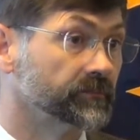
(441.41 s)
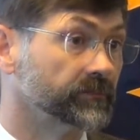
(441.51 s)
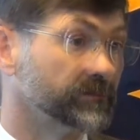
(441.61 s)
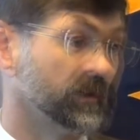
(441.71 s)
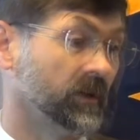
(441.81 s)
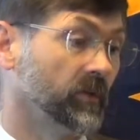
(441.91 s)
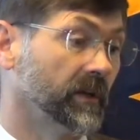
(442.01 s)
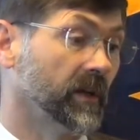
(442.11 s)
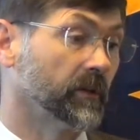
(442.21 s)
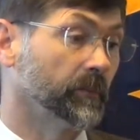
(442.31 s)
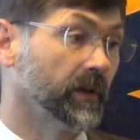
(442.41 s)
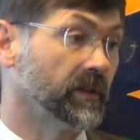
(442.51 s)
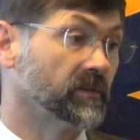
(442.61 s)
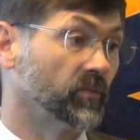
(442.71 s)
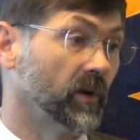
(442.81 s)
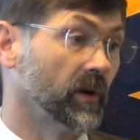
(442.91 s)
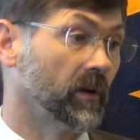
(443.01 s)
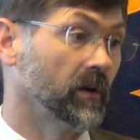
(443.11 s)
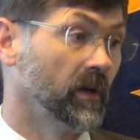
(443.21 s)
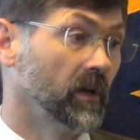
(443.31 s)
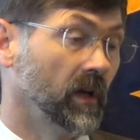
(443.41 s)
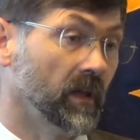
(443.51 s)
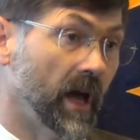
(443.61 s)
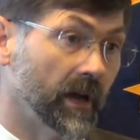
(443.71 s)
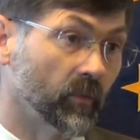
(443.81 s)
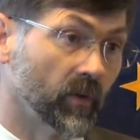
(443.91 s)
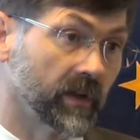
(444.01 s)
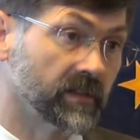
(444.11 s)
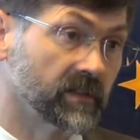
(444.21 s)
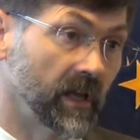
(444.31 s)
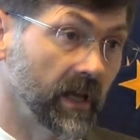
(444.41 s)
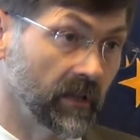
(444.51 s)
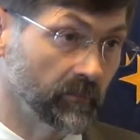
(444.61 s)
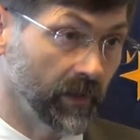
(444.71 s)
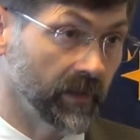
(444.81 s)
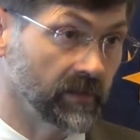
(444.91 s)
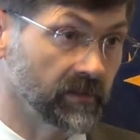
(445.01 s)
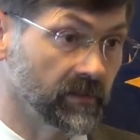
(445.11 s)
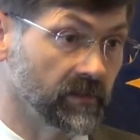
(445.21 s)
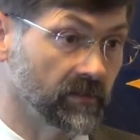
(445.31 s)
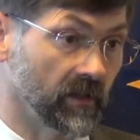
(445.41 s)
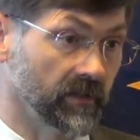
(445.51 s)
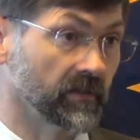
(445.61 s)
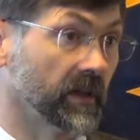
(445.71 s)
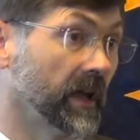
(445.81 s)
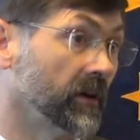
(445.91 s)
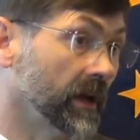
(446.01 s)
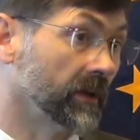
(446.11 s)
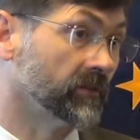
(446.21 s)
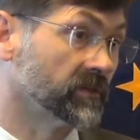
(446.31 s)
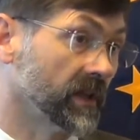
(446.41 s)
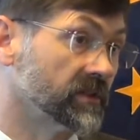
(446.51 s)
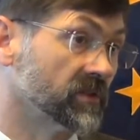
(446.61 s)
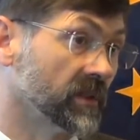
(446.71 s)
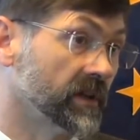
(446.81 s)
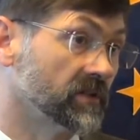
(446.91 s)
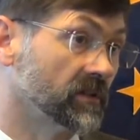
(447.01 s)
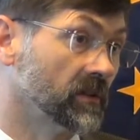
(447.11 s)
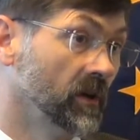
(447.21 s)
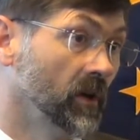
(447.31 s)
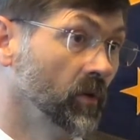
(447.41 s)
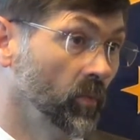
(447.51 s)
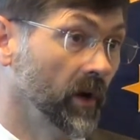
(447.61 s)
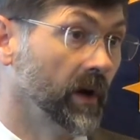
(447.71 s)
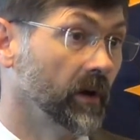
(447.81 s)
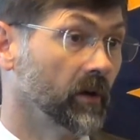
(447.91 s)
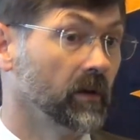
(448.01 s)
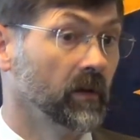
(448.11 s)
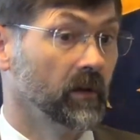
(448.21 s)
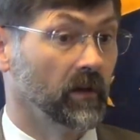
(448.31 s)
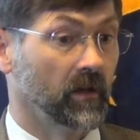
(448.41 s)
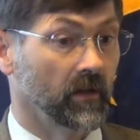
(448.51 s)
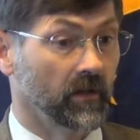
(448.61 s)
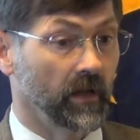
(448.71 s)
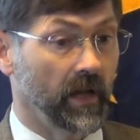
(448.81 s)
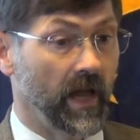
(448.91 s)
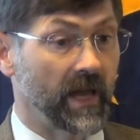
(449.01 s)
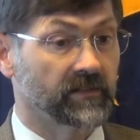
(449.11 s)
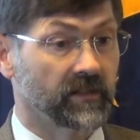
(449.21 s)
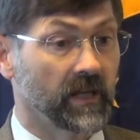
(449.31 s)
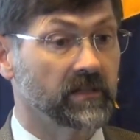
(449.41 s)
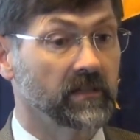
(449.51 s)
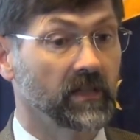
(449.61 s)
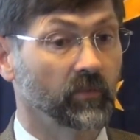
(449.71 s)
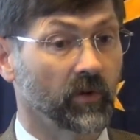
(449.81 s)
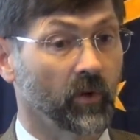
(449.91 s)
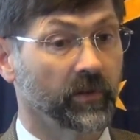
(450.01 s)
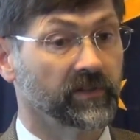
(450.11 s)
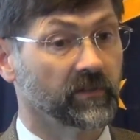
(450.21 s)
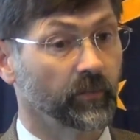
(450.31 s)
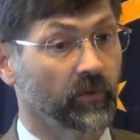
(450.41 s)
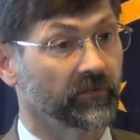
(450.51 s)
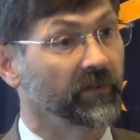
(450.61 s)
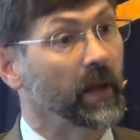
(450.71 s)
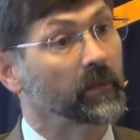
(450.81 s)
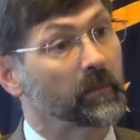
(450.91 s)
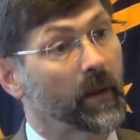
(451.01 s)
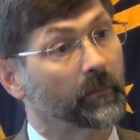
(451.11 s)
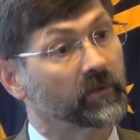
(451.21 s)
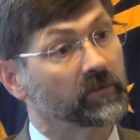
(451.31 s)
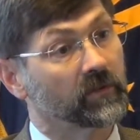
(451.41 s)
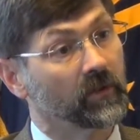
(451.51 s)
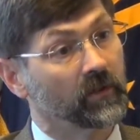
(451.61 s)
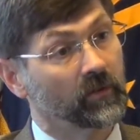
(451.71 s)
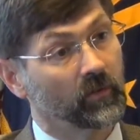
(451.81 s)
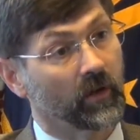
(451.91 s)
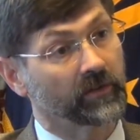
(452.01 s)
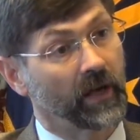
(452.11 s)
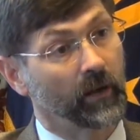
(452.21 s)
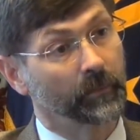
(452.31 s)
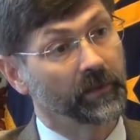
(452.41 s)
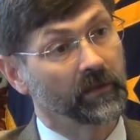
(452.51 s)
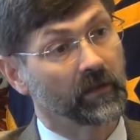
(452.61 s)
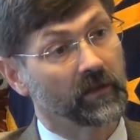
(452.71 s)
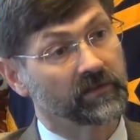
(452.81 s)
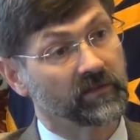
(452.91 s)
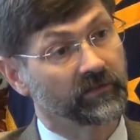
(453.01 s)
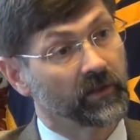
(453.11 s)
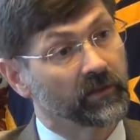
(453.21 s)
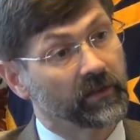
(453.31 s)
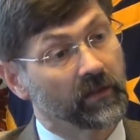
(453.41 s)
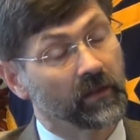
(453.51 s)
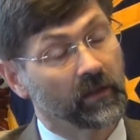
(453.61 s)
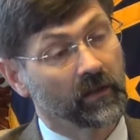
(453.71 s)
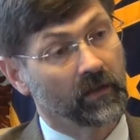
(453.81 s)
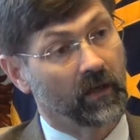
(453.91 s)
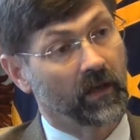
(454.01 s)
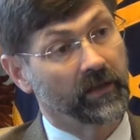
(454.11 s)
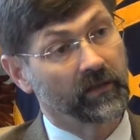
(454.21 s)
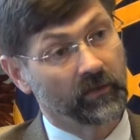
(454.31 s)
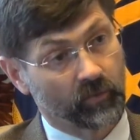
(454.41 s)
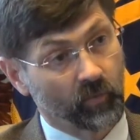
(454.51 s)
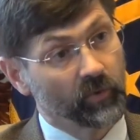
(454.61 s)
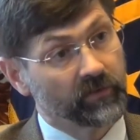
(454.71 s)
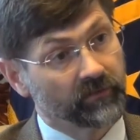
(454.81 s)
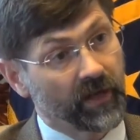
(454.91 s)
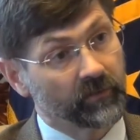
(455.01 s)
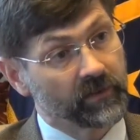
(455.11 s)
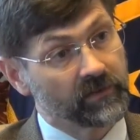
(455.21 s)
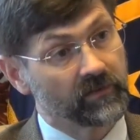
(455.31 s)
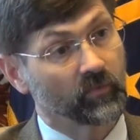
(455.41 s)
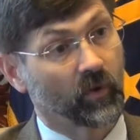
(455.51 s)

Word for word: I tell you another place where a lot of work has taken place is under the caregivers legislation, where uh, as an entity we're going to support family members who are helping the severely uh, ill or wounded veterans.